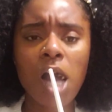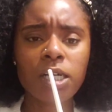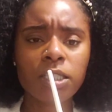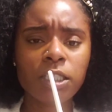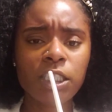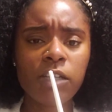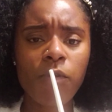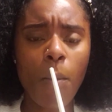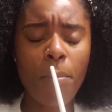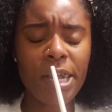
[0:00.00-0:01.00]
It ain't
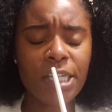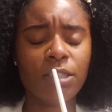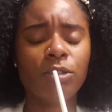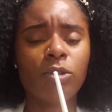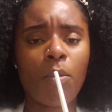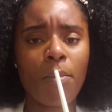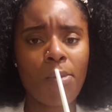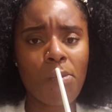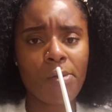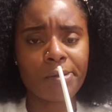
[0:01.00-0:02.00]
even pita no
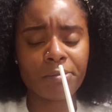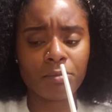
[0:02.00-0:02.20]
more.